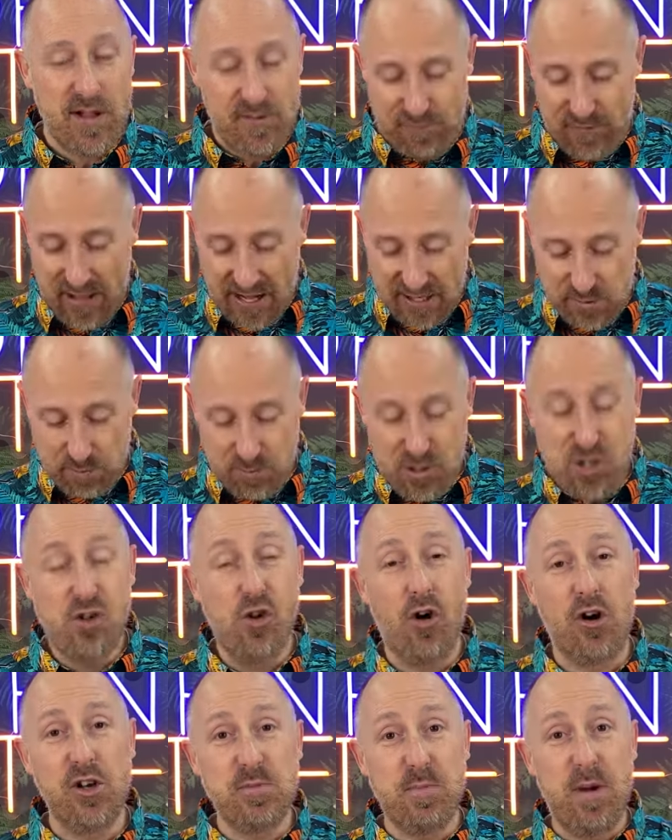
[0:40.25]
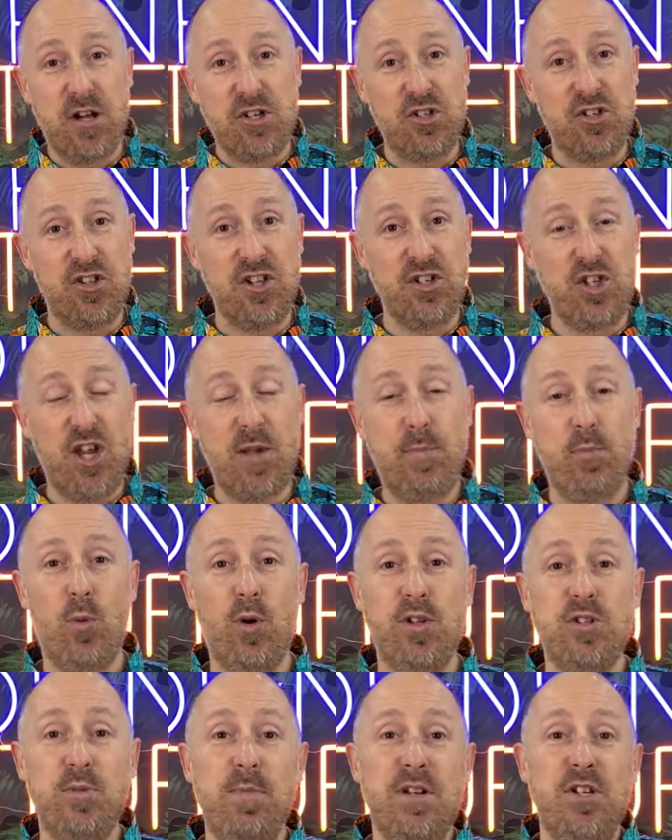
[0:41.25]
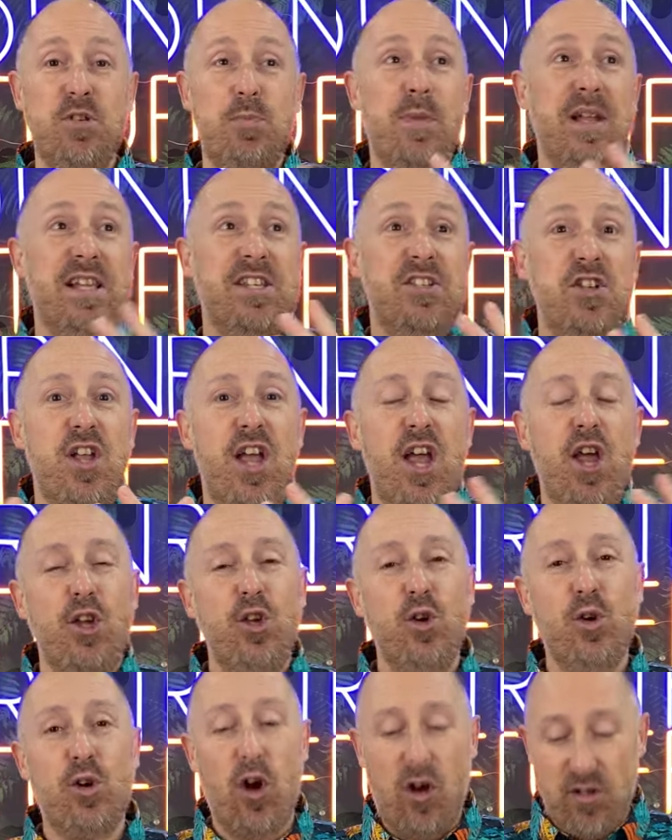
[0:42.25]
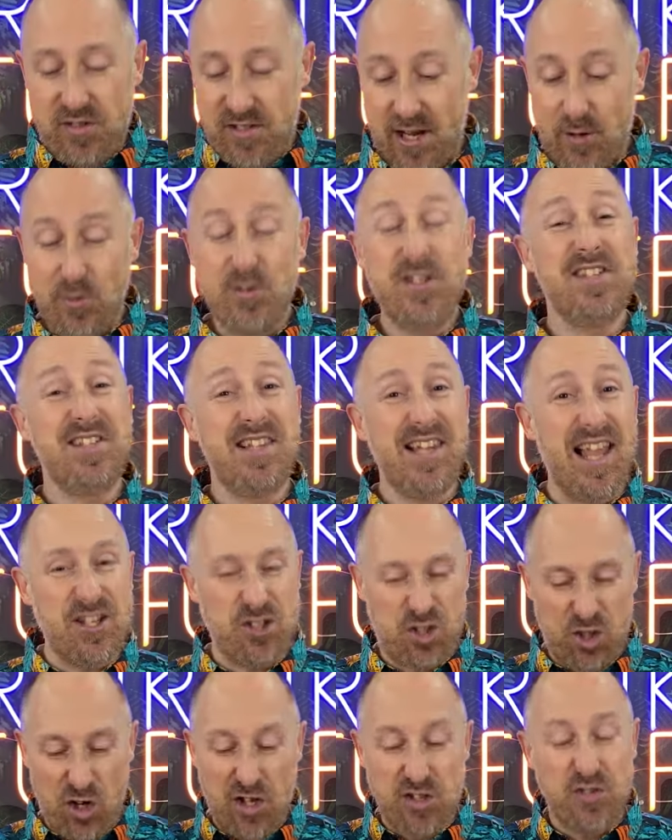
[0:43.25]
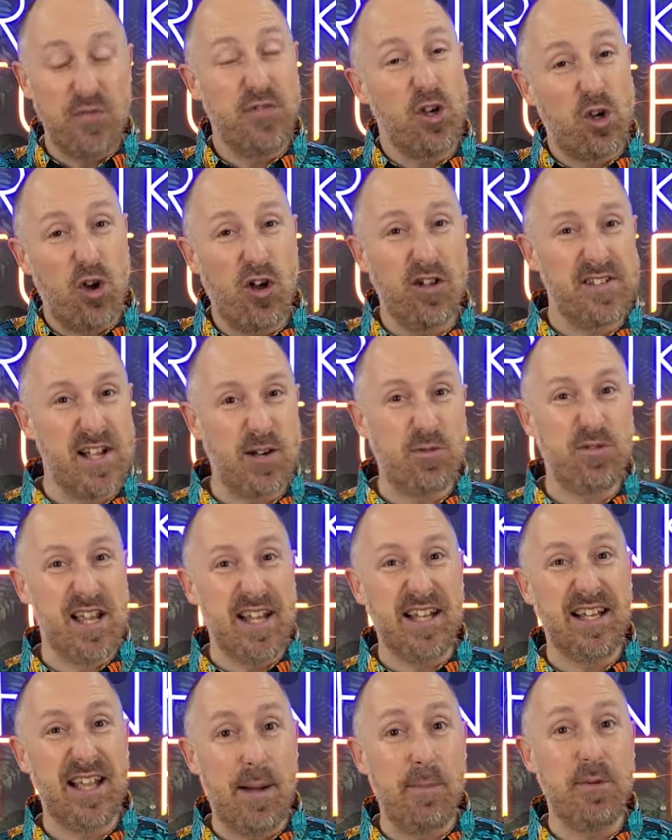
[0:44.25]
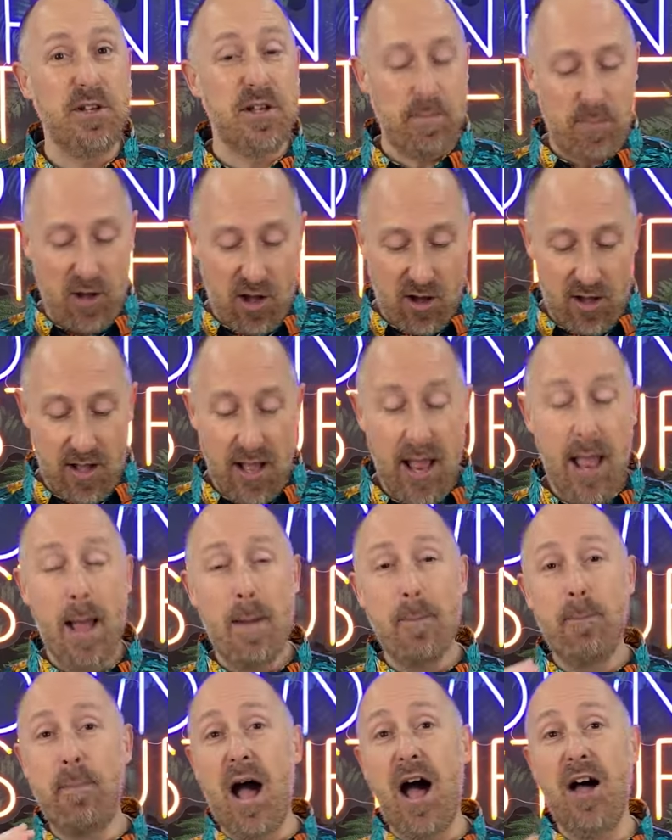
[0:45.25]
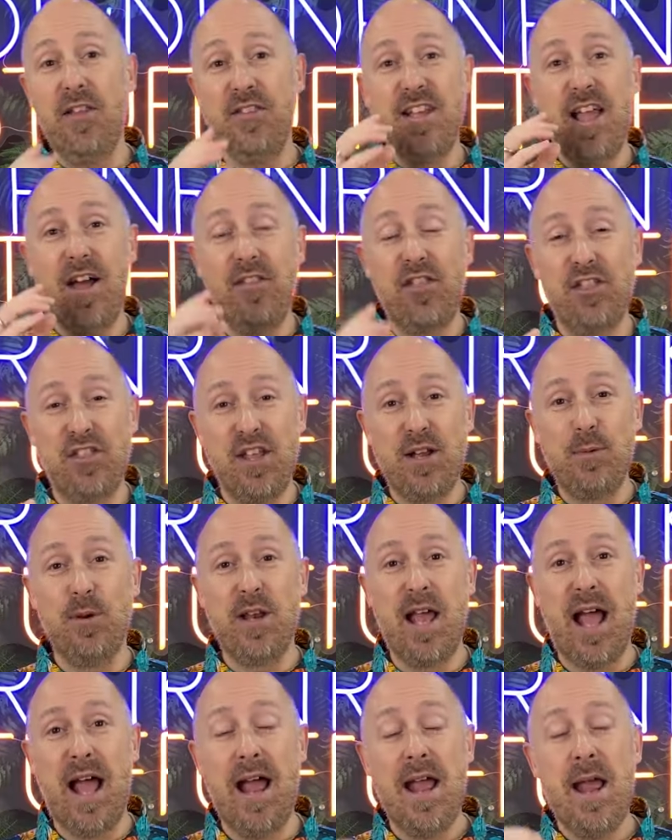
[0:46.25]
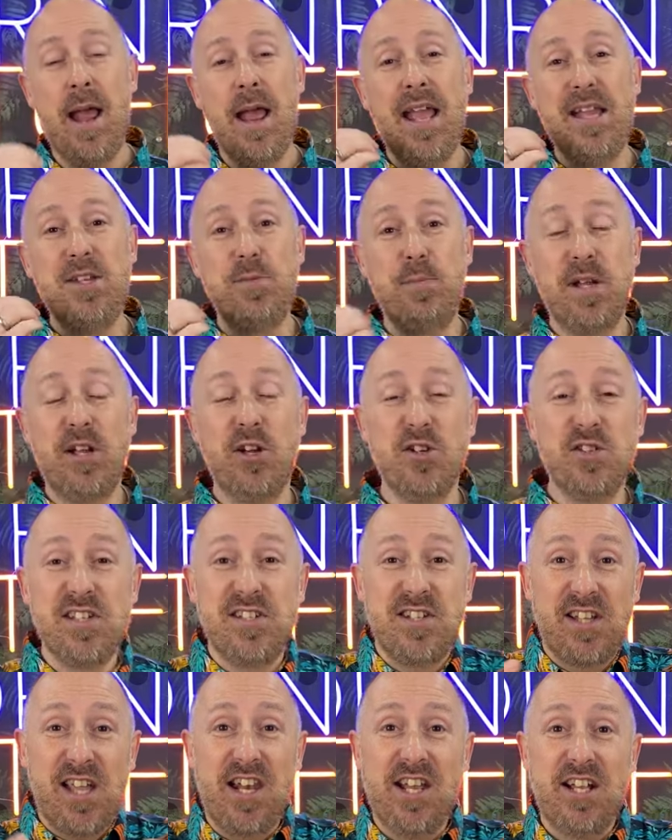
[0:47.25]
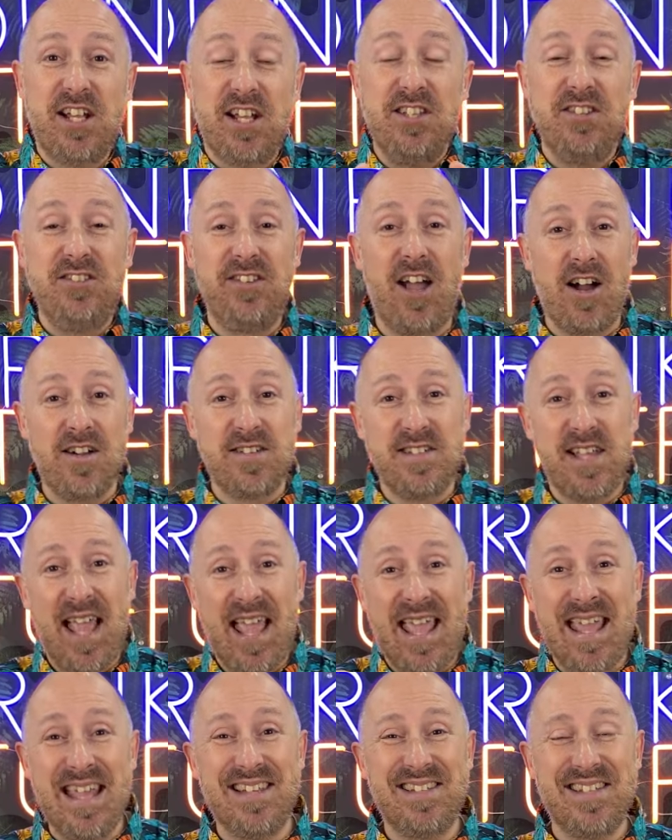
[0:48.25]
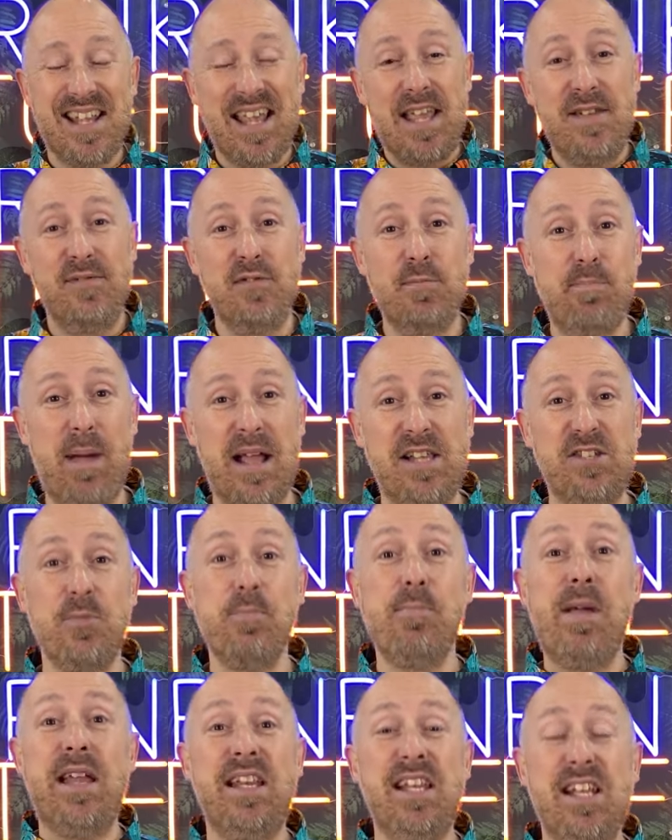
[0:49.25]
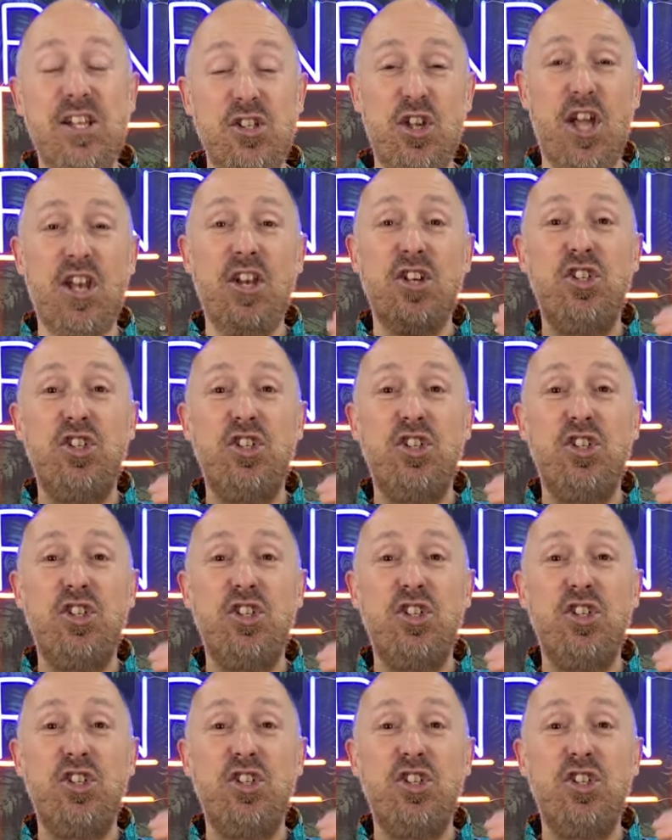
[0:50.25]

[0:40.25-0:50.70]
of flex, but not as much the cheaper ones, which means your cocktail, it's less chance of your cocktail tin coming apart. But the other thing with that is because it's going to conduct heat even better, meaning it's going to